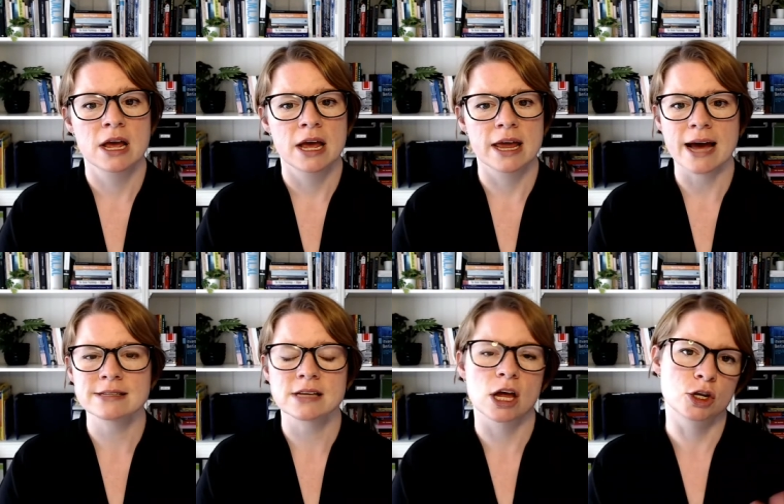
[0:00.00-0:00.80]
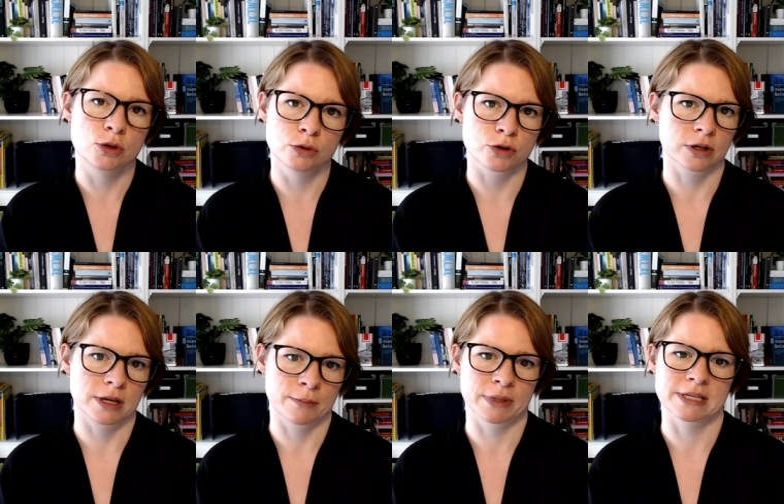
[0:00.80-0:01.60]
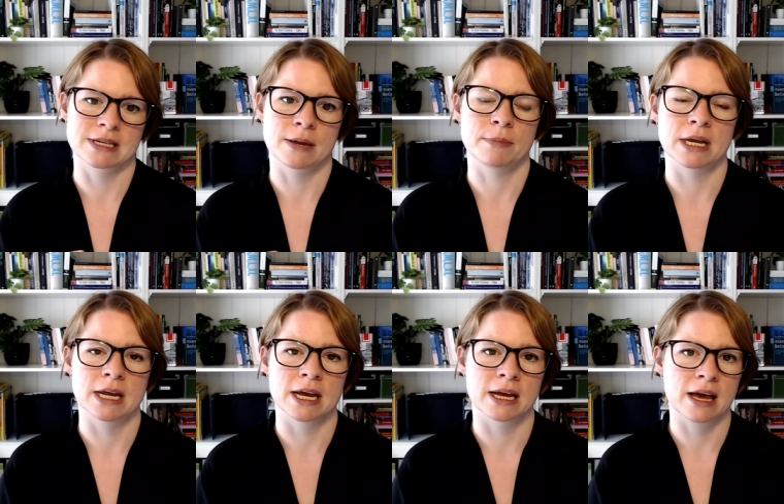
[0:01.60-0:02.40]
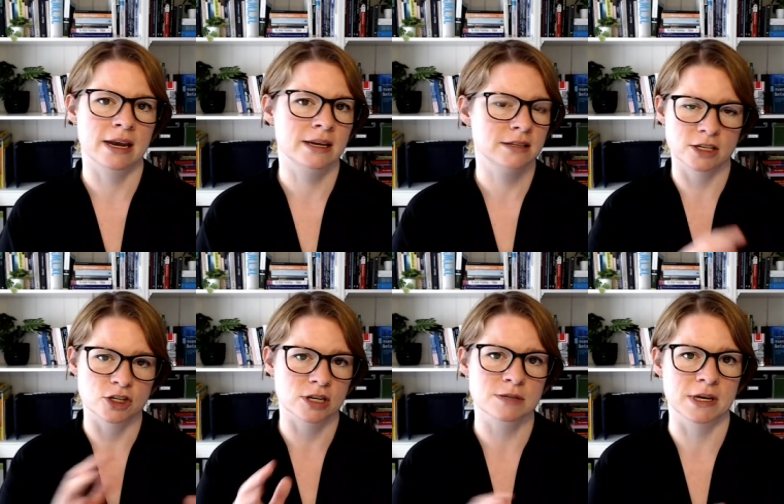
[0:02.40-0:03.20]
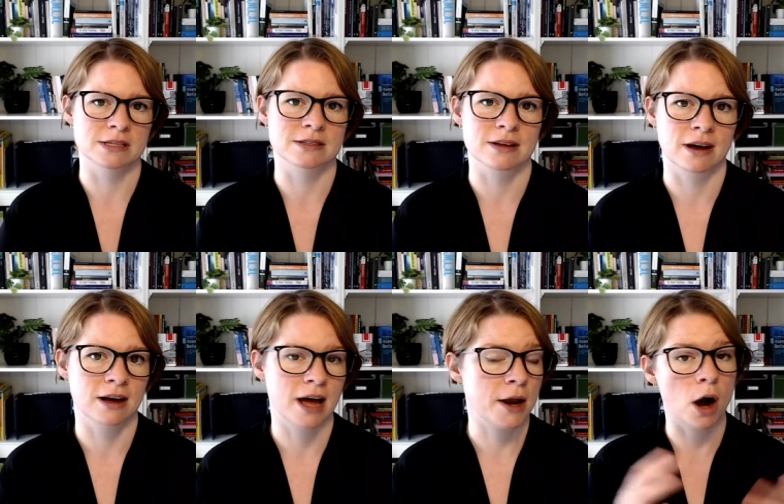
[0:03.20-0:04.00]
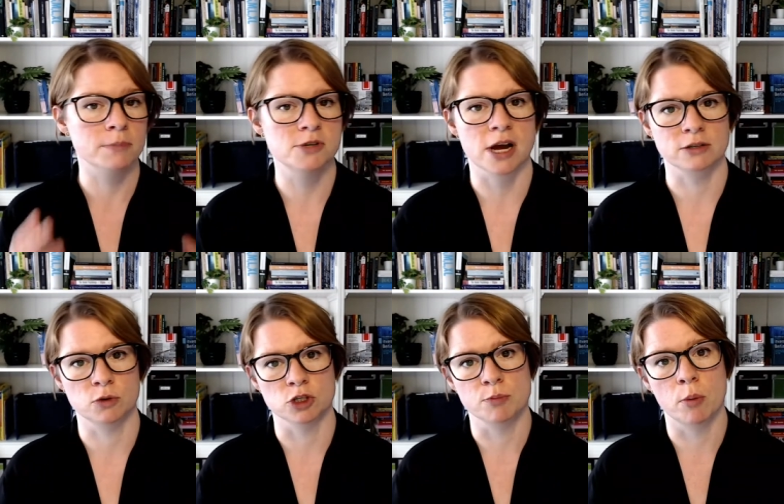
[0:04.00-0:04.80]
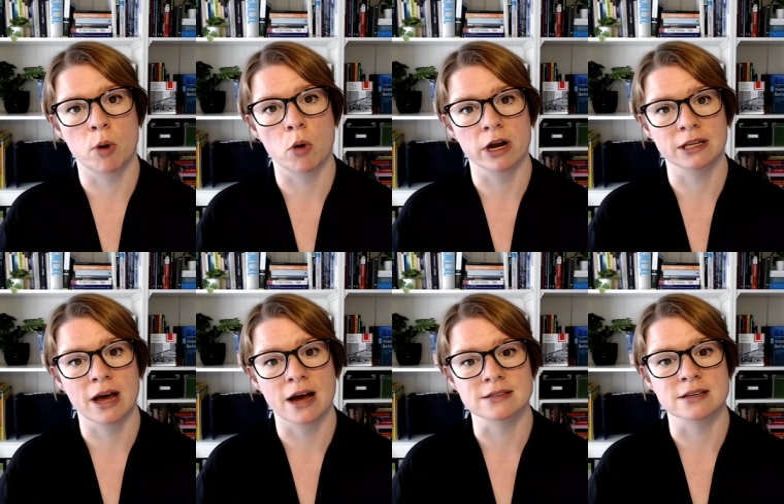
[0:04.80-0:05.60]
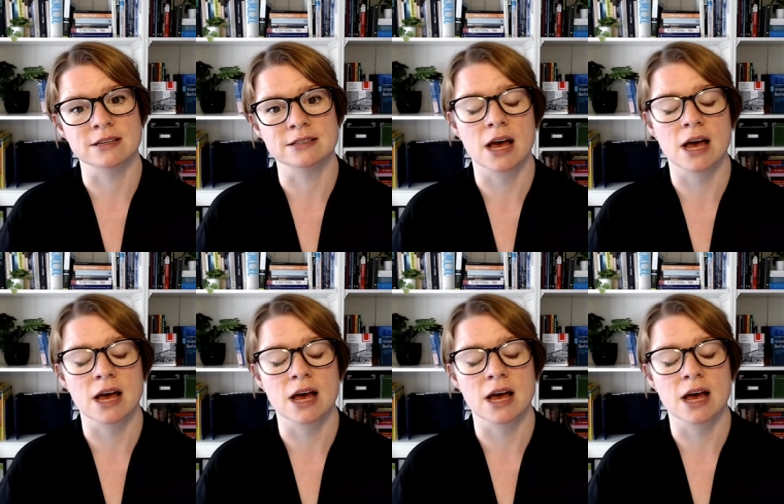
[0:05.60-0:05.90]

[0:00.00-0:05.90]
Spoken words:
It has a neutral implicit meaning, and it just means an object which memorializes